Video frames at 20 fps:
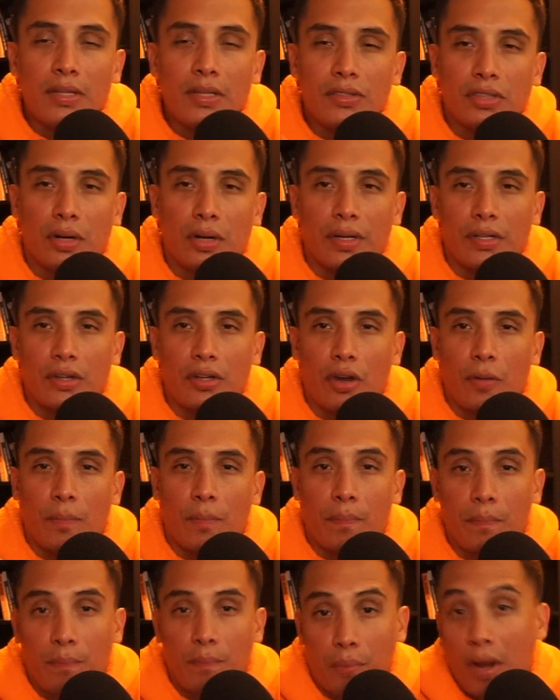Your
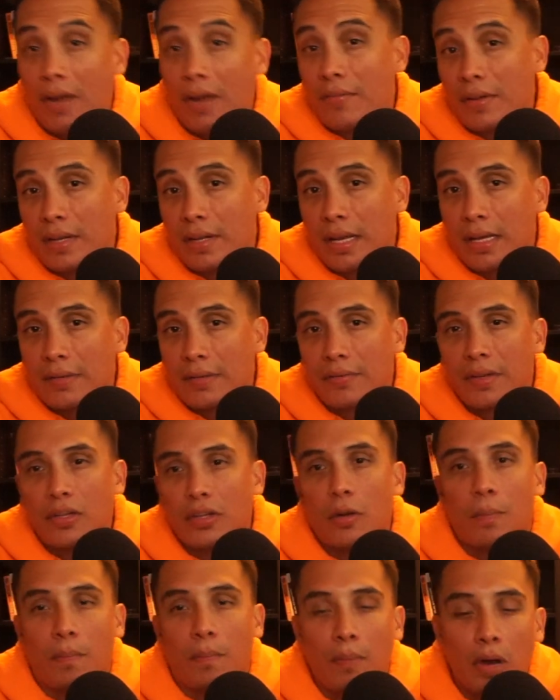private life. And
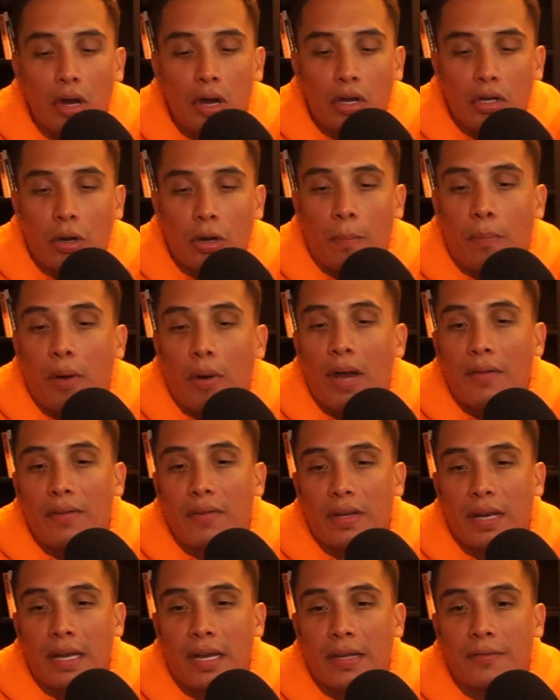your private
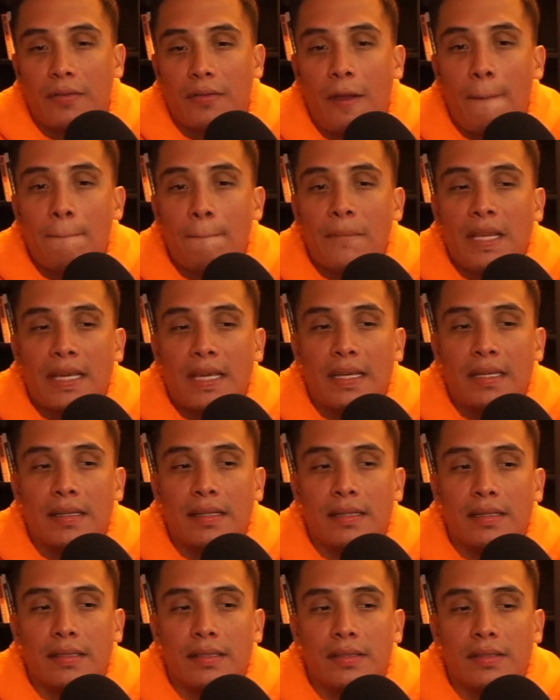life
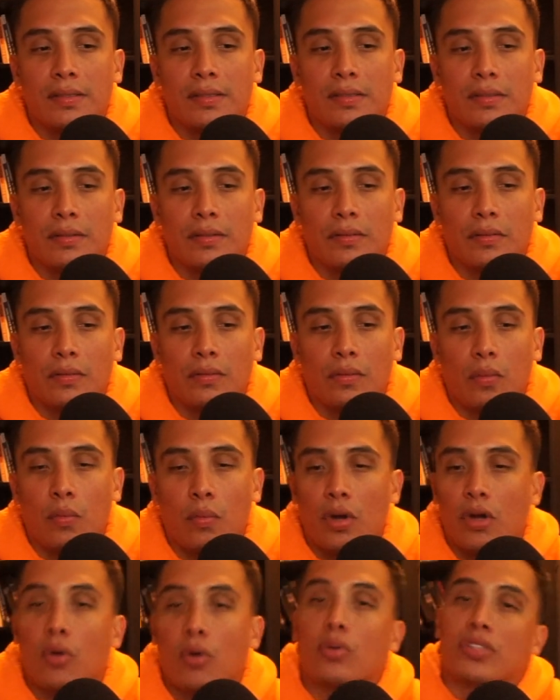is
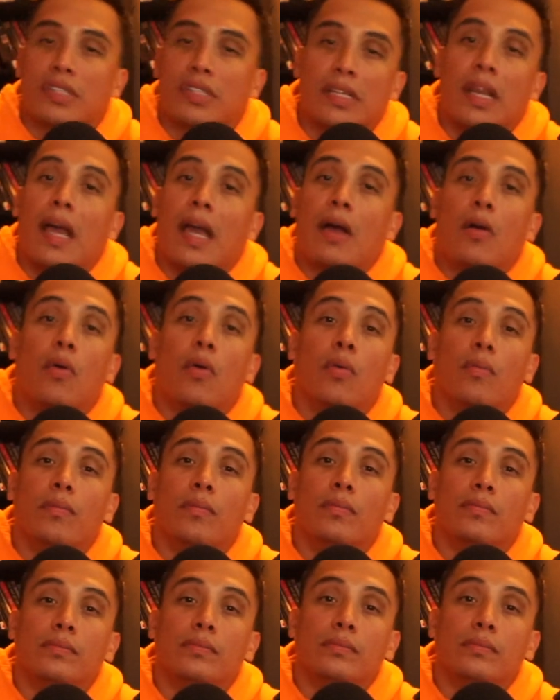what goes in at home.